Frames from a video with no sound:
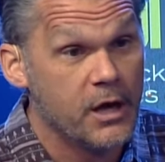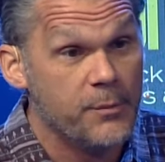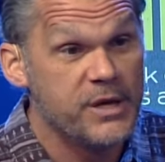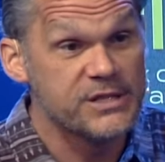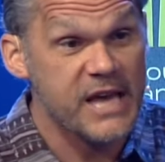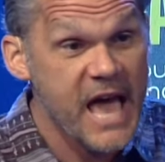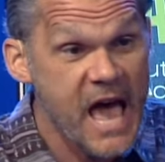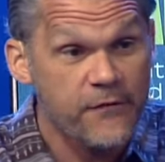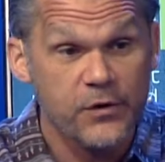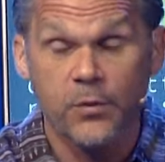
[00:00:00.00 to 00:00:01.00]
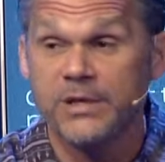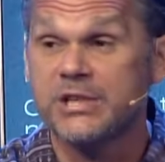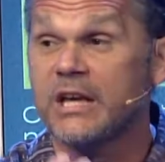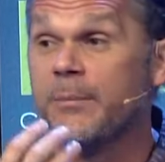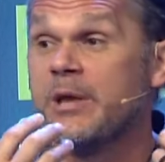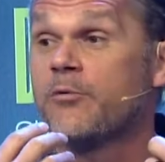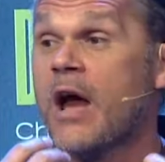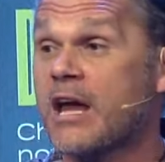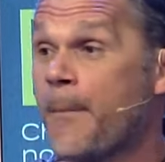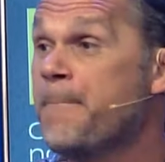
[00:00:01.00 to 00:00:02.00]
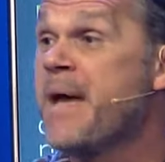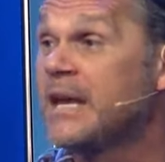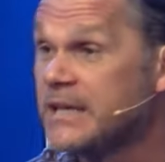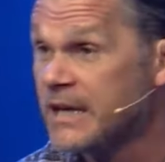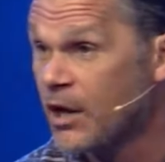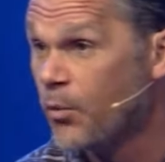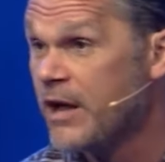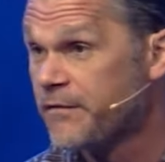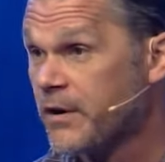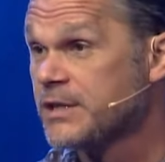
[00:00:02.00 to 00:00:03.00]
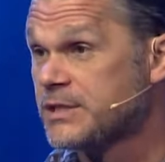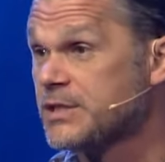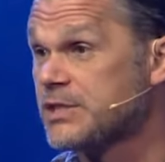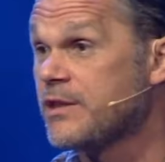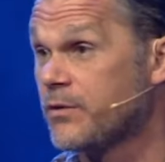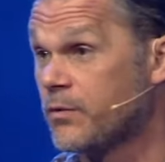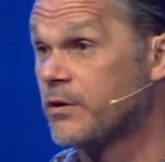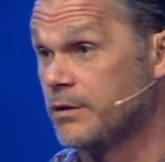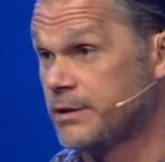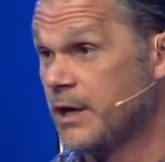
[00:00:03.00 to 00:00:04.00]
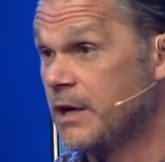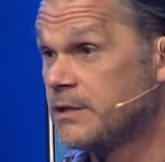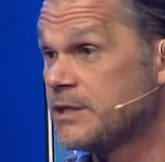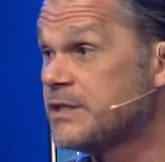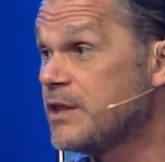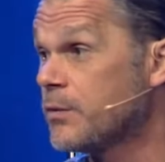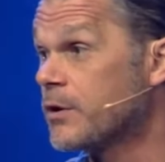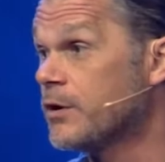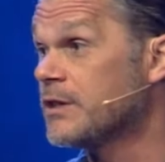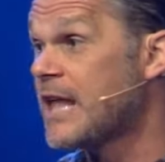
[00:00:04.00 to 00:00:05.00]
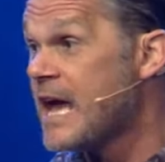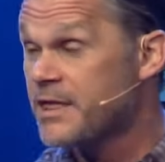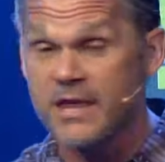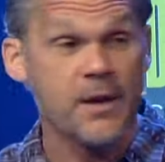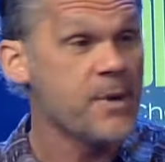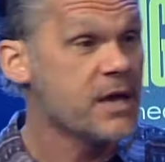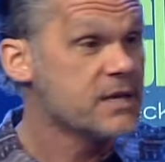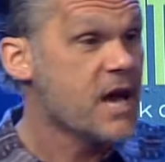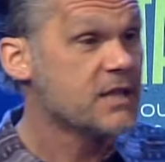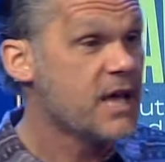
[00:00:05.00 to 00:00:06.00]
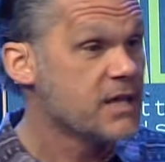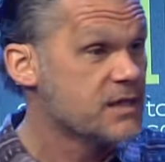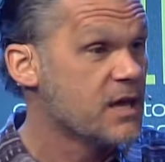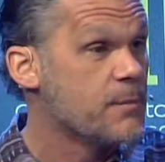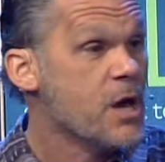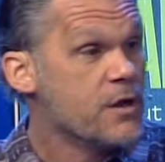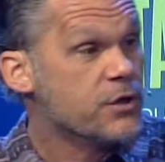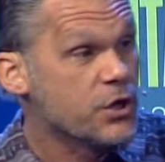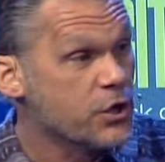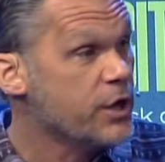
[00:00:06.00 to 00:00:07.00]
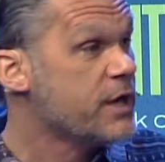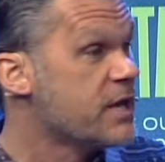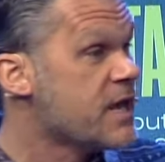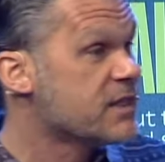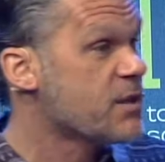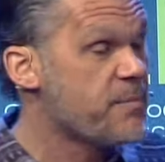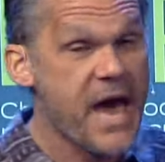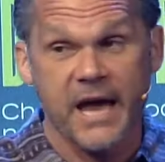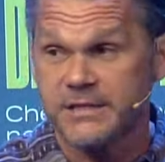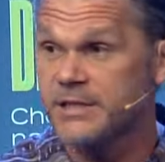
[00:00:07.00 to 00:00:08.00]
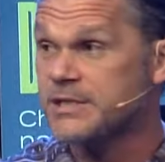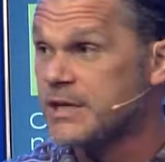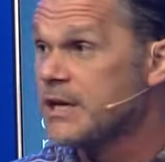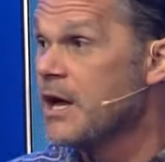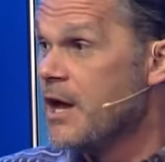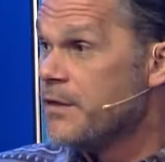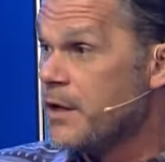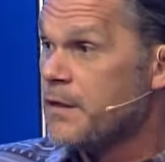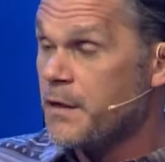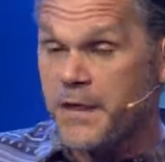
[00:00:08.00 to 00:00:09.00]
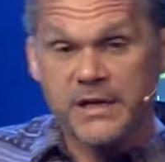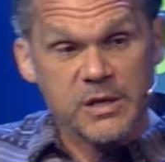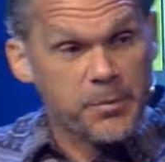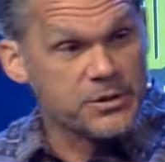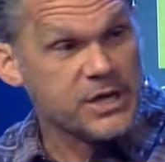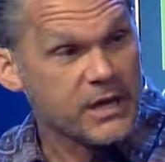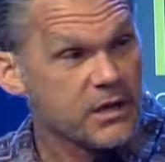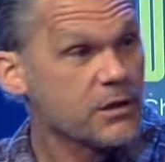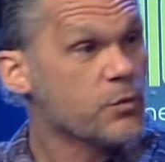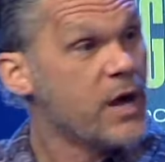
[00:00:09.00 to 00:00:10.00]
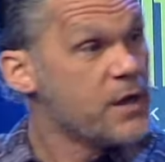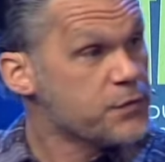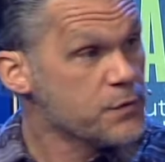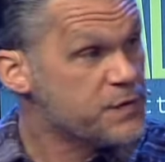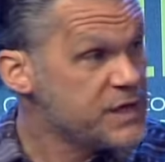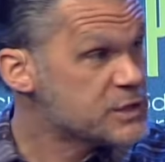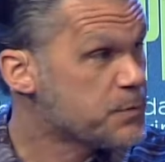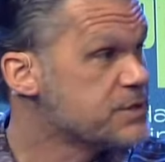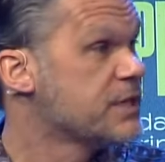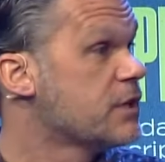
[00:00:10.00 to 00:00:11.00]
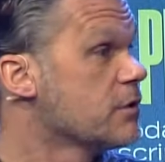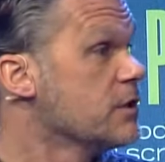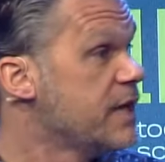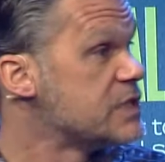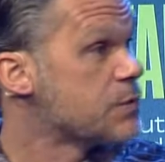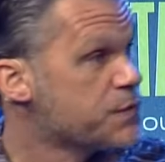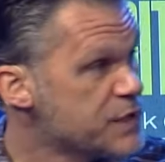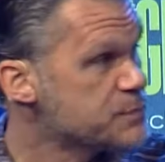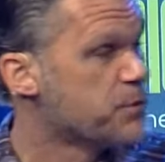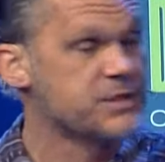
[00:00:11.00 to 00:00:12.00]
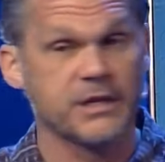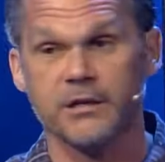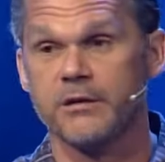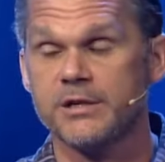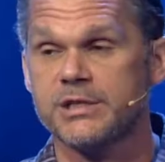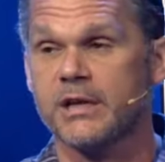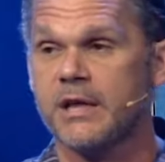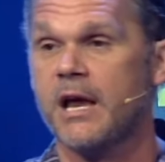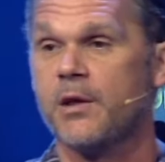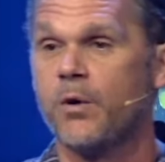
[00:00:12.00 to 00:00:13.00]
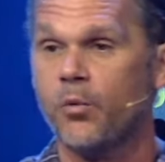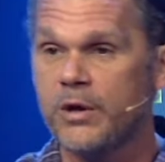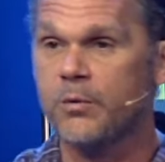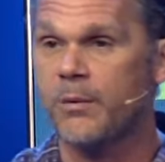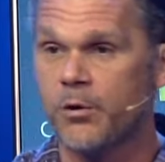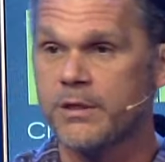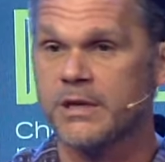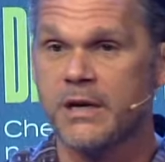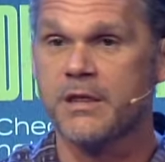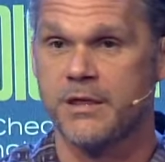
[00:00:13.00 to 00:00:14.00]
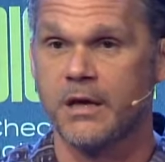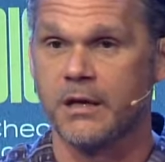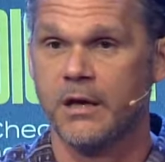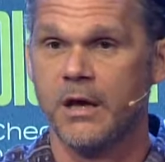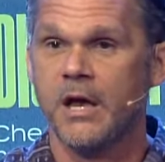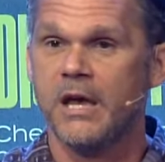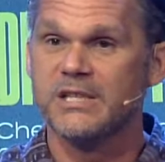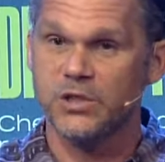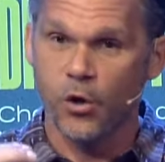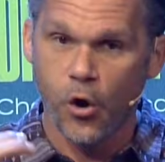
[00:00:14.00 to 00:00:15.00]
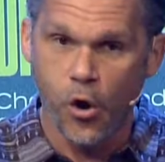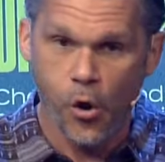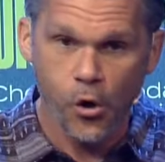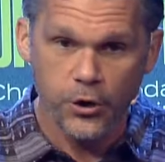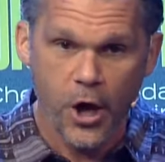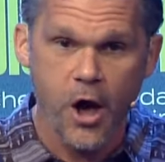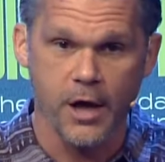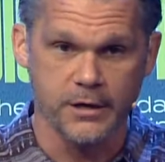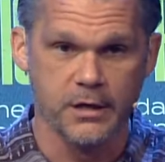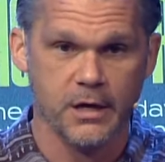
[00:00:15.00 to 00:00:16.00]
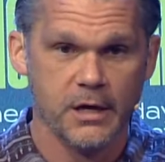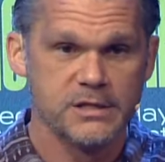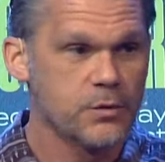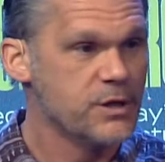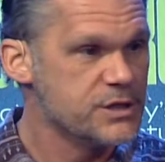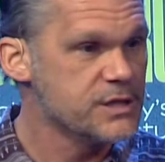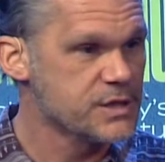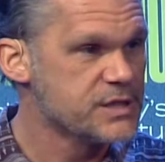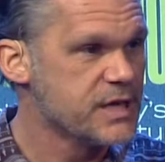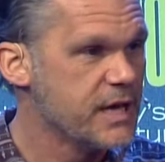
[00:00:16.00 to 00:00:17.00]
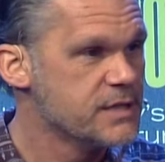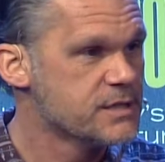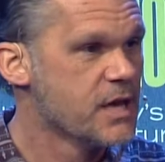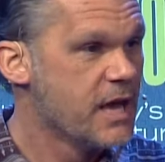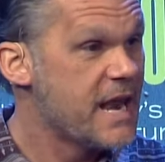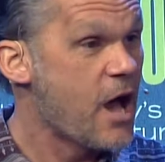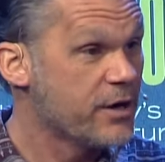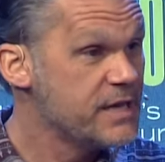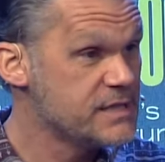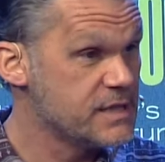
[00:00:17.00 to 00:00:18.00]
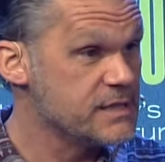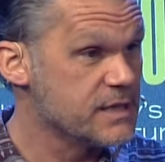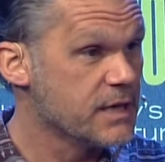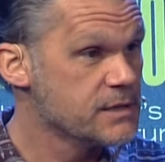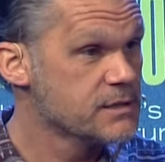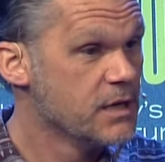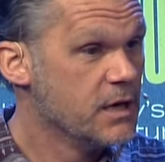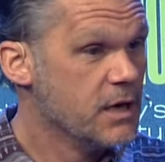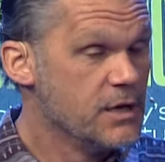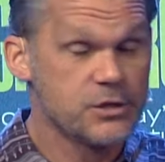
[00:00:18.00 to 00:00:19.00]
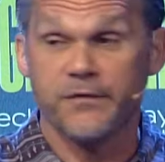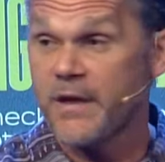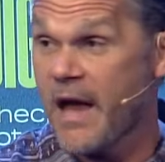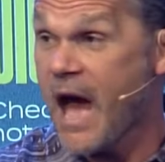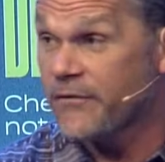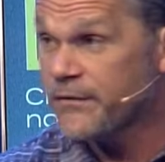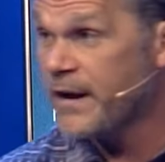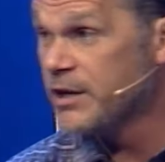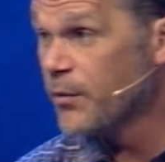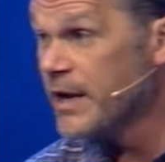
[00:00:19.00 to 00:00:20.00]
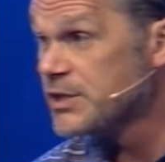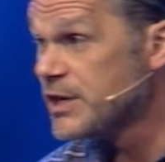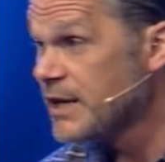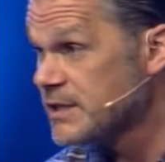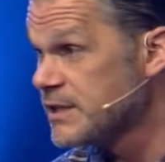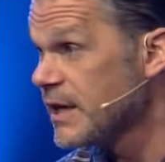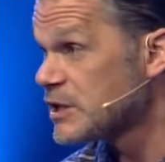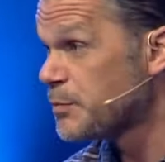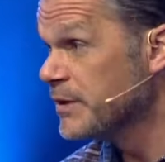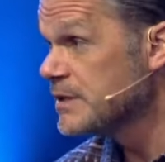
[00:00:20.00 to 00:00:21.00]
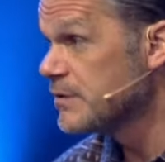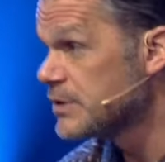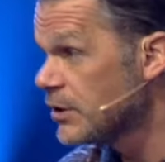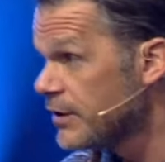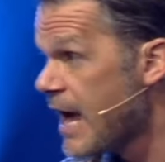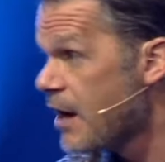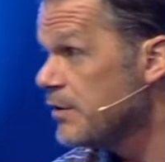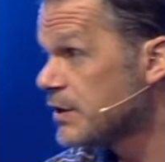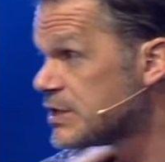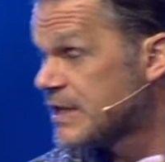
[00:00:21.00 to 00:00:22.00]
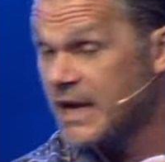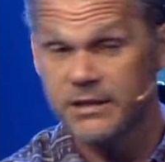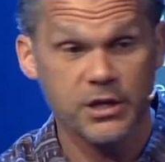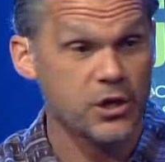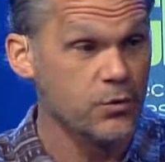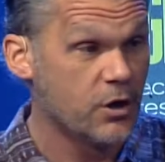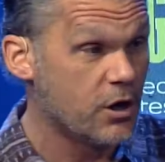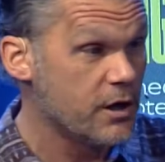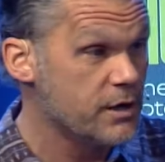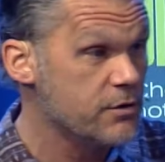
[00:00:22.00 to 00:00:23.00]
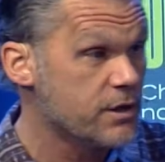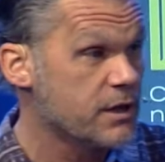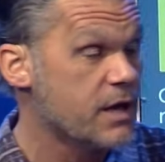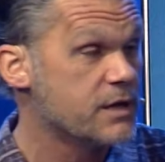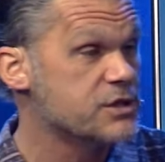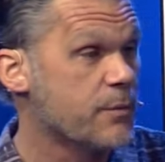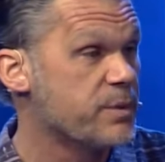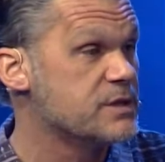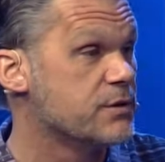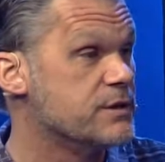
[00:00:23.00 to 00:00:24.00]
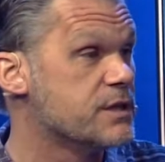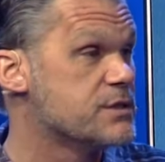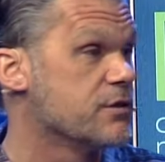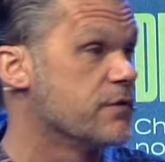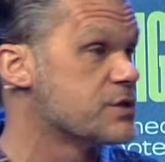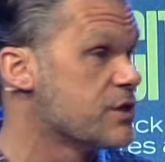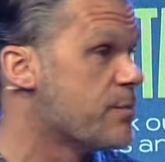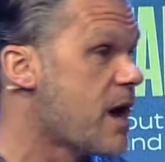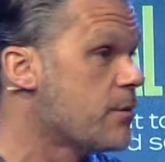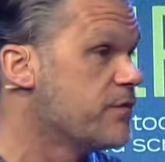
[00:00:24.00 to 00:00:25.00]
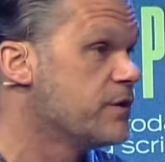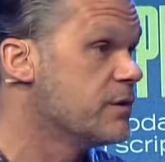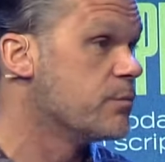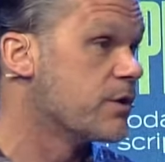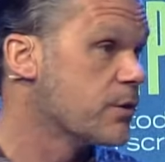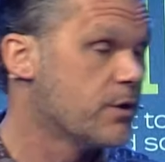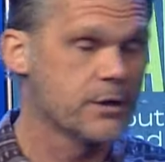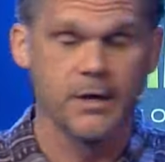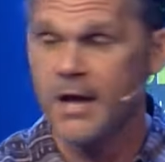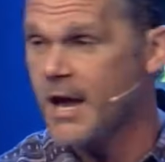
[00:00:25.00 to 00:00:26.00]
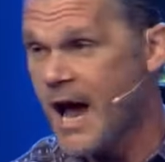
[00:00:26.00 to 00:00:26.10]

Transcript: Because everyone's going to be recommending a way for us to see the world, to see the world like them and not like them, the good and not the bad, to see the, the things a particular way through this particular lens with this particular agenda. And what we want more than anything is to hold on to what Jesus says and how he sees things. So if you haven't found your way to John six, please do so now. You can scan the Q R and you can uh, jump into a digital version of the Bible if you didn't bring one.